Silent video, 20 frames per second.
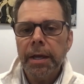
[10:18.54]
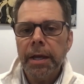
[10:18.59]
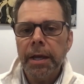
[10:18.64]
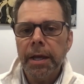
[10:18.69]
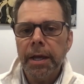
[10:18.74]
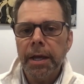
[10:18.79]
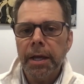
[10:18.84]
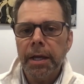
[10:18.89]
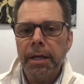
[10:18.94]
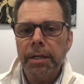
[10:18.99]

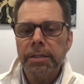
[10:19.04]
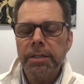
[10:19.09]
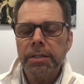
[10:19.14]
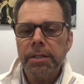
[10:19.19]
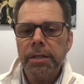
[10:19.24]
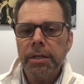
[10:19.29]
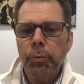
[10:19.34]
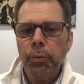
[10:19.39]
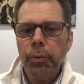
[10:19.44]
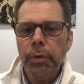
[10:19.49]

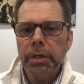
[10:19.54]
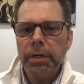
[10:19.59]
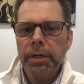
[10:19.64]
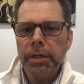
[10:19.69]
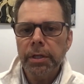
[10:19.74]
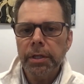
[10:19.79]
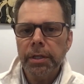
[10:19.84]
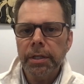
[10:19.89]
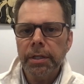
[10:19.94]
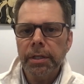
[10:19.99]
And
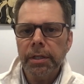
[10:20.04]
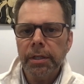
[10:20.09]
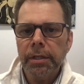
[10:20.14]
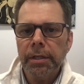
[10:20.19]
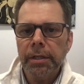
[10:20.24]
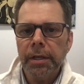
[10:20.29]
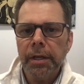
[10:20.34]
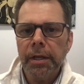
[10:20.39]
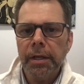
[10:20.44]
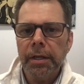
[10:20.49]
we
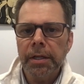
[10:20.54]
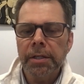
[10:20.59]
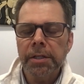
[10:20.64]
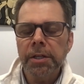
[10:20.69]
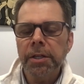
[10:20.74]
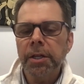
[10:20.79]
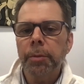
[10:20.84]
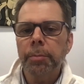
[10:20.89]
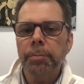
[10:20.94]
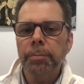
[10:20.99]

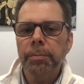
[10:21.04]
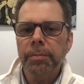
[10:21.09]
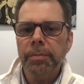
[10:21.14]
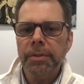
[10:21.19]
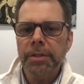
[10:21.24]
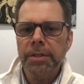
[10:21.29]
ended up